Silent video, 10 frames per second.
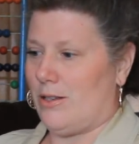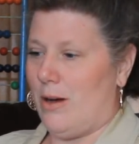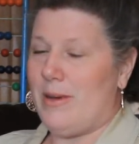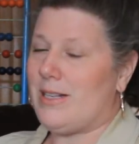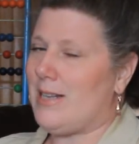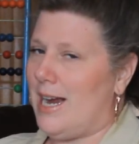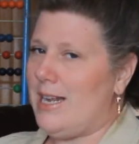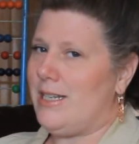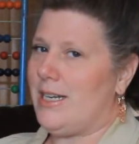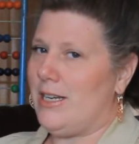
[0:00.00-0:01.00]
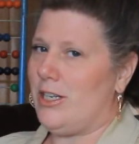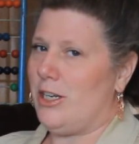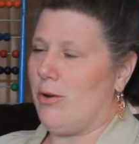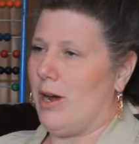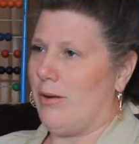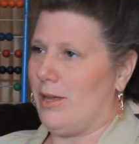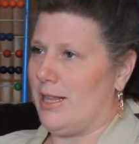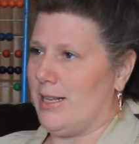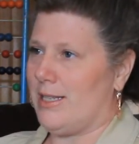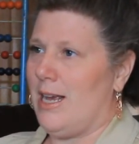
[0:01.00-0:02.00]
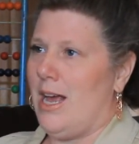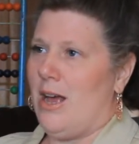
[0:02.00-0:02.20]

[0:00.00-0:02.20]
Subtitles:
So I'm excited to continue on with this.